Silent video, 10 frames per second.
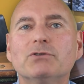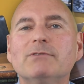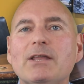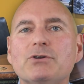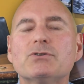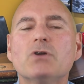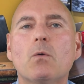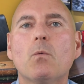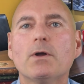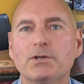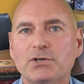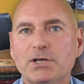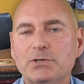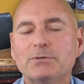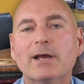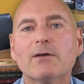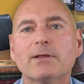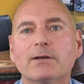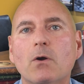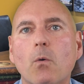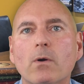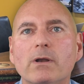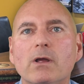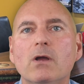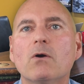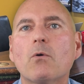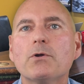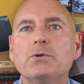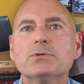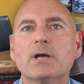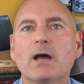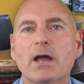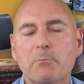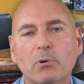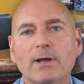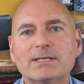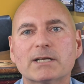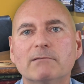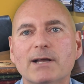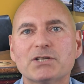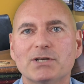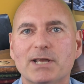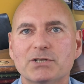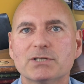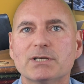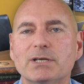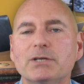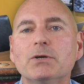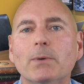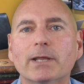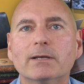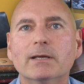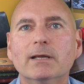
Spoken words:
your lenders don't want to chase you down in court or use a high-priced collection agency to do it.